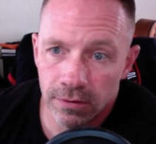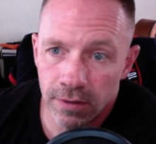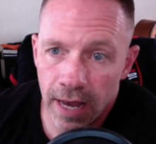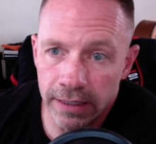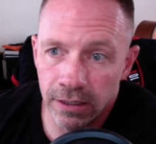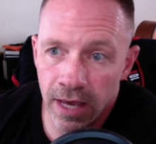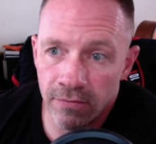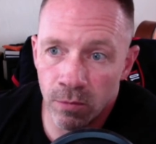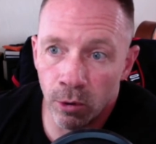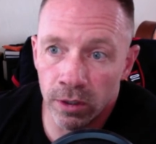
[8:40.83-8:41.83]
How do you have
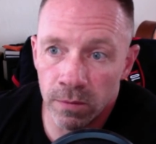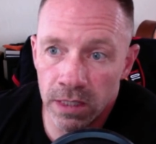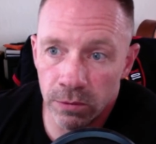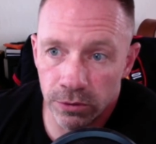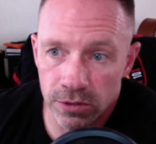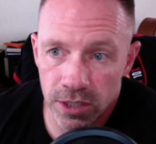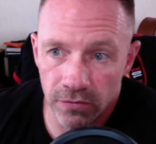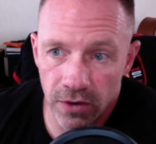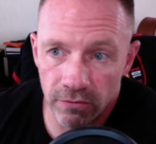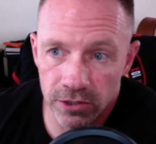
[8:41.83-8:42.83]
a morning meeting with yourself
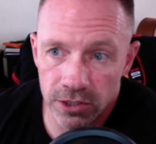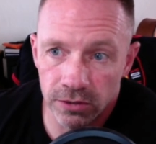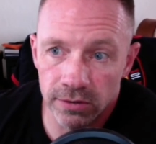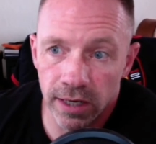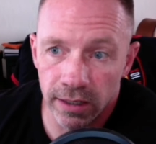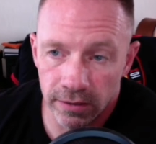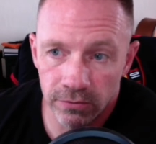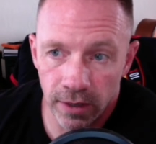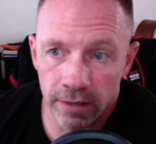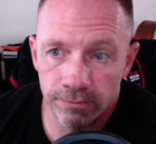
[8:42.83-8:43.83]
every single day,
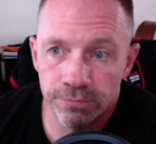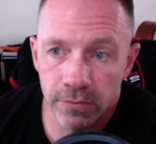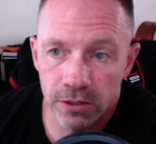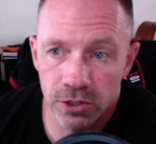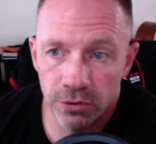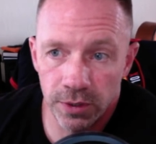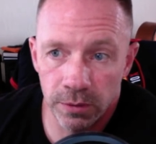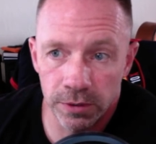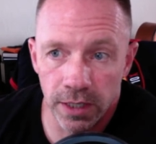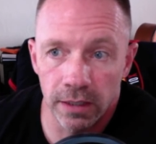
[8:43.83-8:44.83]
right? Start thinking
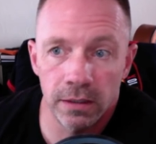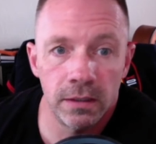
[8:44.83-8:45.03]
with that.